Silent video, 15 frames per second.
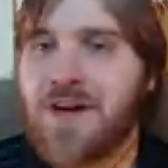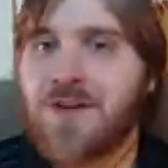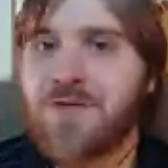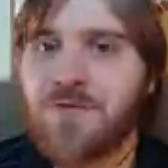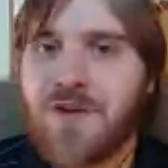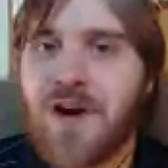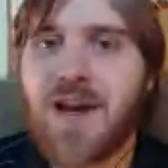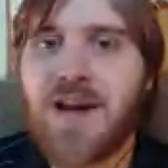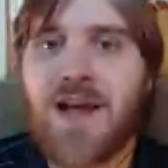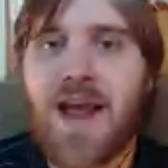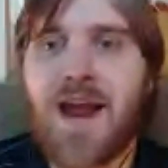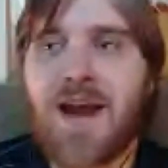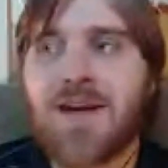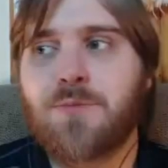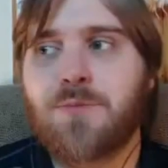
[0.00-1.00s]
right,
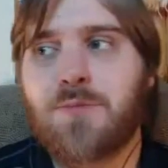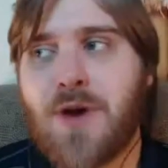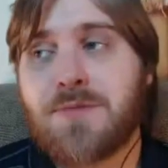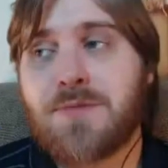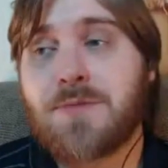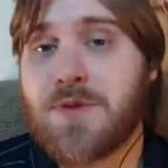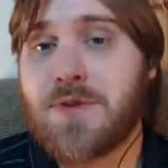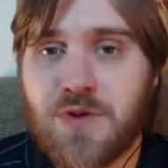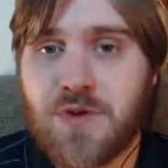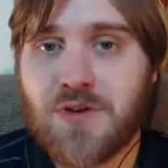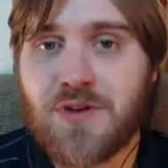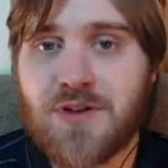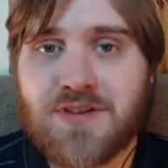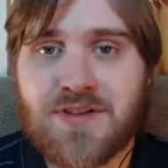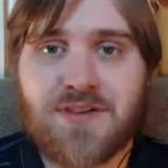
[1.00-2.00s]
and it probably will
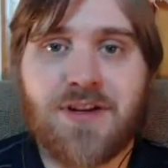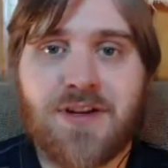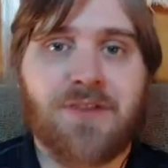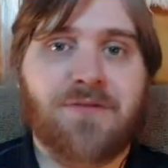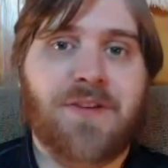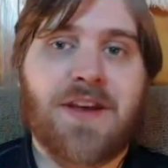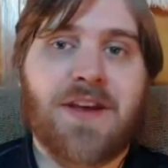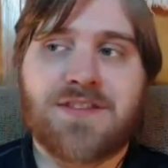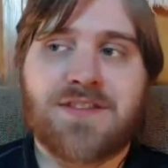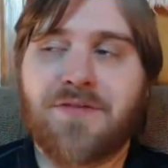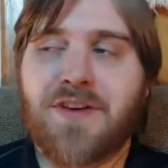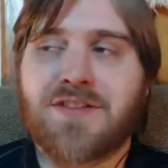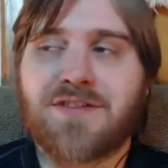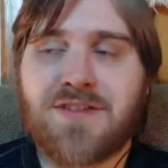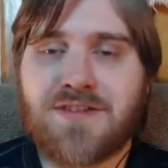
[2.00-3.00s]
because it's on FX.
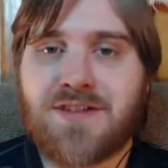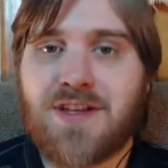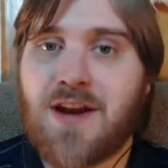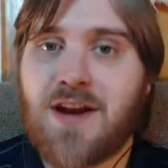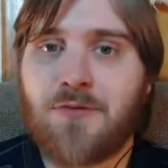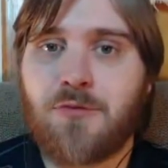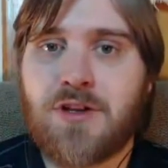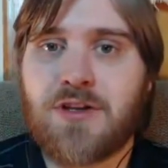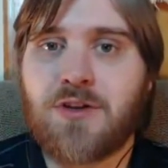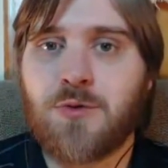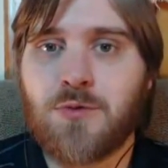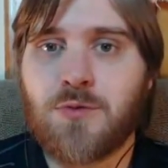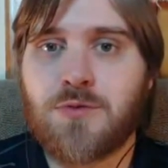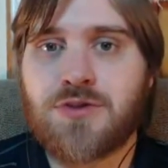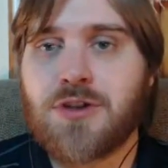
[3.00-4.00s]
FX does a lot of really
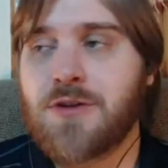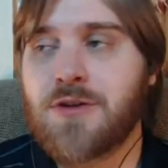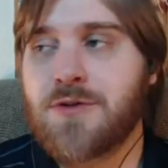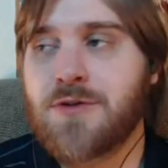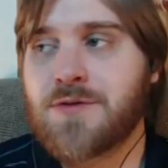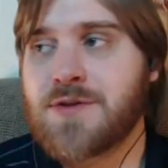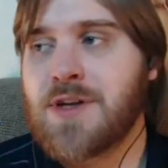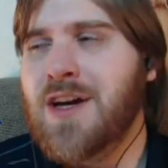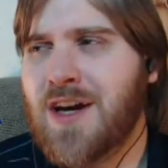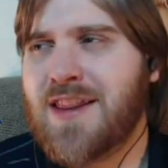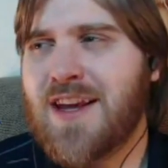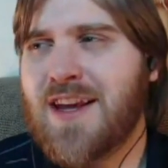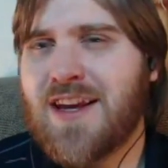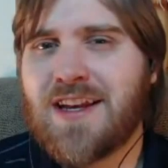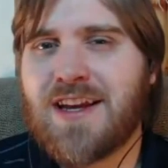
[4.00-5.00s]
cool shows, and
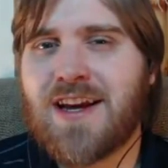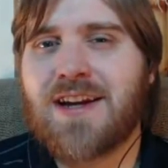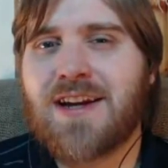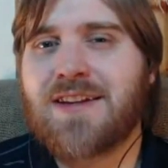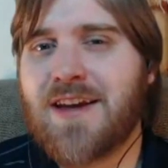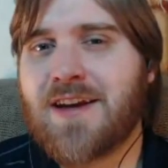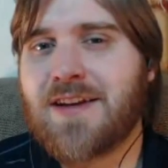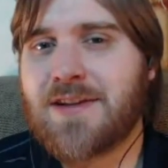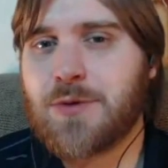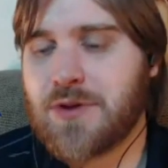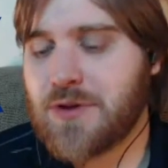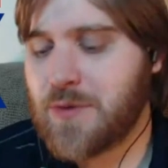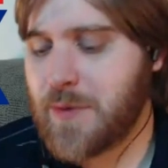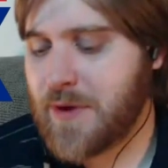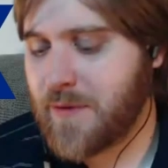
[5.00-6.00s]
they can kind of take it to a
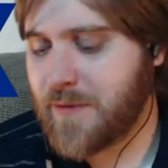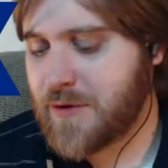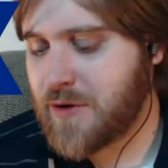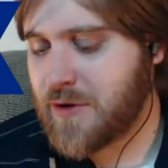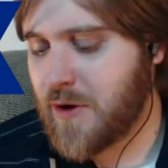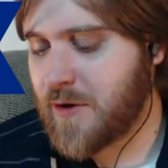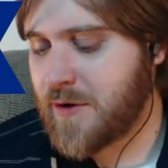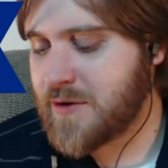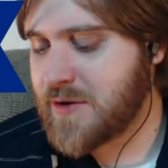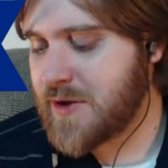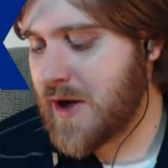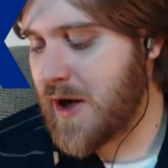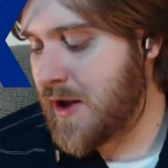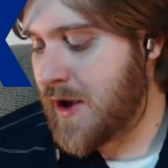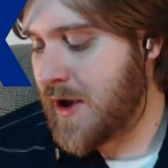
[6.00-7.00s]
little bit of a darker
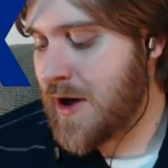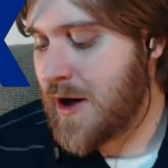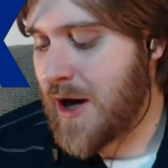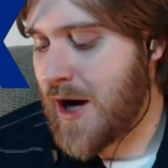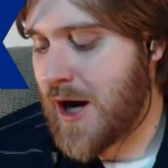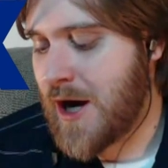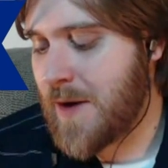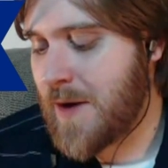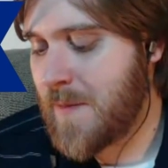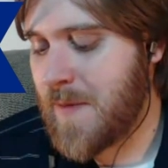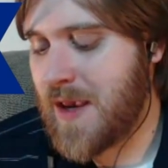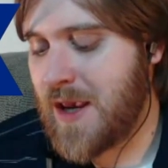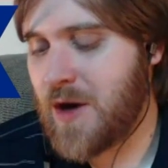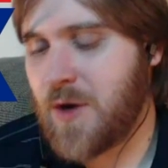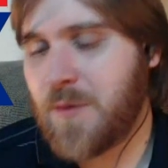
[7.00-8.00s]
side.
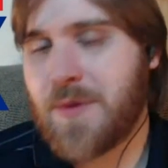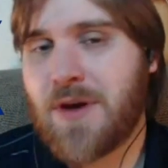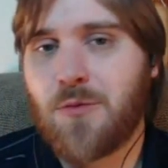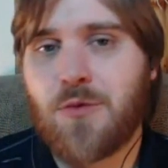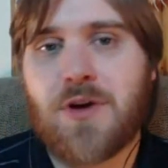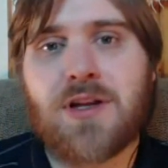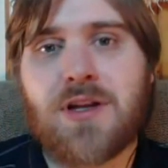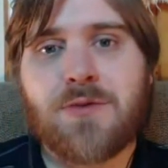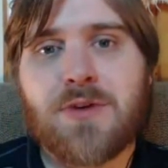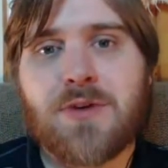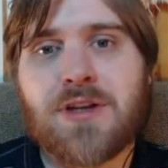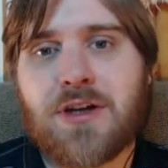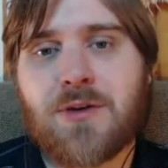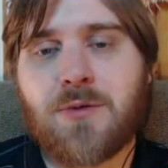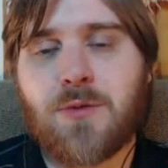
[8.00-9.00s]
It'll be a really, really
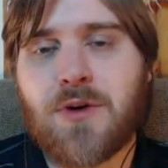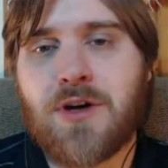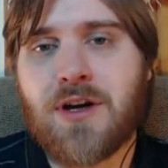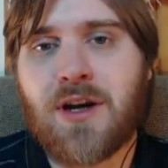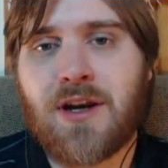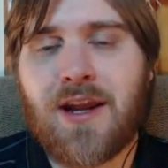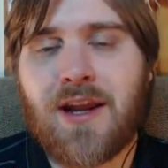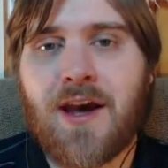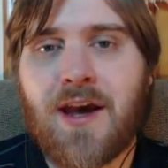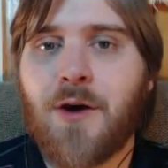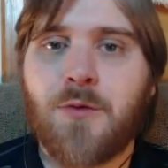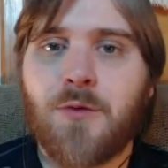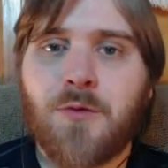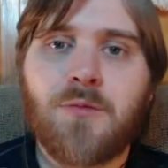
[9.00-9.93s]
good one. Now,